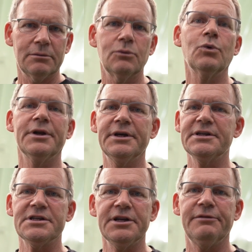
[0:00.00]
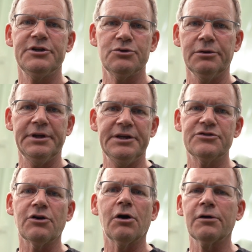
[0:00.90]
what his individual
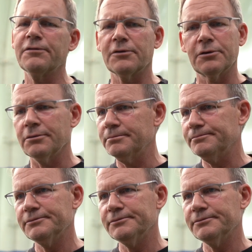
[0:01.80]
needs are for,